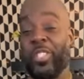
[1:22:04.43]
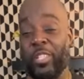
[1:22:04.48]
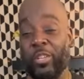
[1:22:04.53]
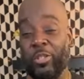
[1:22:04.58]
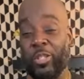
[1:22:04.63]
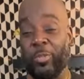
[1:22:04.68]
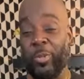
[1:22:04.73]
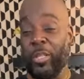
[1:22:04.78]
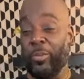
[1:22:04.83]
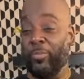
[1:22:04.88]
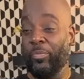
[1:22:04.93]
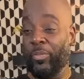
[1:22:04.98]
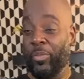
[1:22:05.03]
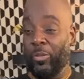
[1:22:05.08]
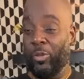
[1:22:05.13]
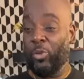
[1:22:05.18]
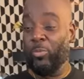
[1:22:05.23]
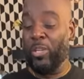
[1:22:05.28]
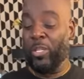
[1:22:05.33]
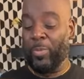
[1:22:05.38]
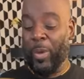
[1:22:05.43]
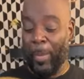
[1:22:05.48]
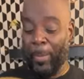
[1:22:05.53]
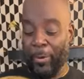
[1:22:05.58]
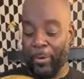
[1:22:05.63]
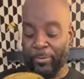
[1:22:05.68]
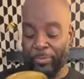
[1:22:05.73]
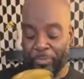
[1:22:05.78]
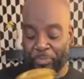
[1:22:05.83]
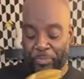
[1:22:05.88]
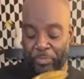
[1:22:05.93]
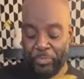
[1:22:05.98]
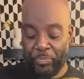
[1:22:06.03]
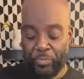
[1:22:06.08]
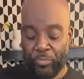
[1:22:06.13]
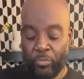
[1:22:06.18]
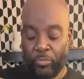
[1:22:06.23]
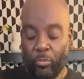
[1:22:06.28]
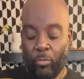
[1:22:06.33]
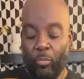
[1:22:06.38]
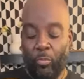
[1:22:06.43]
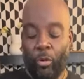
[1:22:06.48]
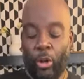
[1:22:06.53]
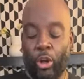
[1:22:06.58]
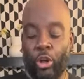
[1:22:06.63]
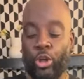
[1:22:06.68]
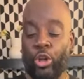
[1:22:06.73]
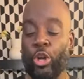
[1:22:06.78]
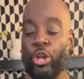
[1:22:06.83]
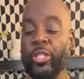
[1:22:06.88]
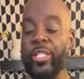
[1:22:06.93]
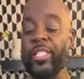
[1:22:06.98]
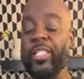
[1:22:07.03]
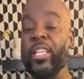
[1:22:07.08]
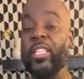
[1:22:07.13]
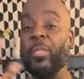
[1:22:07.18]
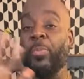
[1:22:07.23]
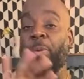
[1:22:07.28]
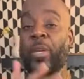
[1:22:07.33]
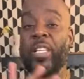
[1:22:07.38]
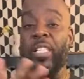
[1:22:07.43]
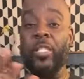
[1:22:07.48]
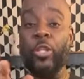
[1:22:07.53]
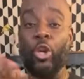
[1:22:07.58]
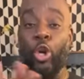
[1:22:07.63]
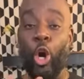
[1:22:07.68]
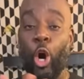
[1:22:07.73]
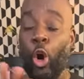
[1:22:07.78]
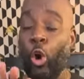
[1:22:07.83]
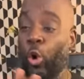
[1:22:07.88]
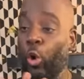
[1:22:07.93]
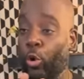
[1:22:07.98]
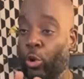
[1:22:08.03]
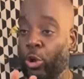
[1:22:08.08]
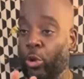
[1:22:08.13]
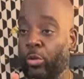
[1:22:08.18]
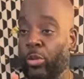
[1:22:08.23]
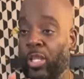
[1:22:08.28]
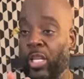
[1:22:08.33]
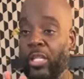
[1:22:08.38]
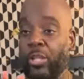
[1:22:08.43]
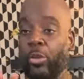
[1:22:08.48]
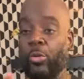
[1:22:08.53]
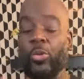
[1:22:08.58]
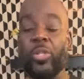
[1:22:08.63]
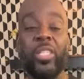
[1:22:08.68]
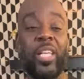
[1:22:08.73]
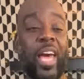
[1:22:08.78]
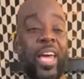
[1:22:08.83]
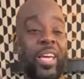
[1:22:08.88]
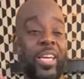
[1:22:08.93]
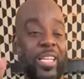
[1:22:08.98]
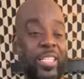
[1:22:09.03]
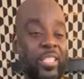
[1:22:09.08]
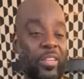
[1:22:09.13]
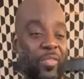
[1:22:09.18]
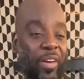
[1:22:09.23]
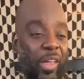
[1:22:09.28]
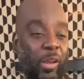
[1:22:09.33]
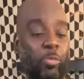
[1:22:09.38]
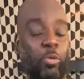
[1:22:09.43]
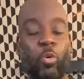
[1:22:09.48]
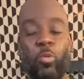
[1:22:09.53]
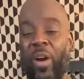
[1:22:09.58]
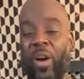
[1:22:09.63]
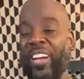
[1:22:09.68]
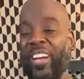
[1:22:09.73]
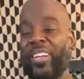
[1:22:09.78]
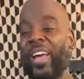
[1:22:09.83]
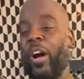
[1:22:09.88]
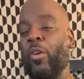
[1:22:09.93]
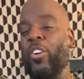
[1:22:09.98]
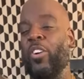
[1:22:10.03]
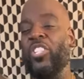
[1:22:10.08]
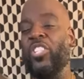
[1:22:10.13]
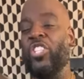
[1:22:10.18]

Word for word: excuse me, too much pepper. Your six-piece gold utensil set is available right now at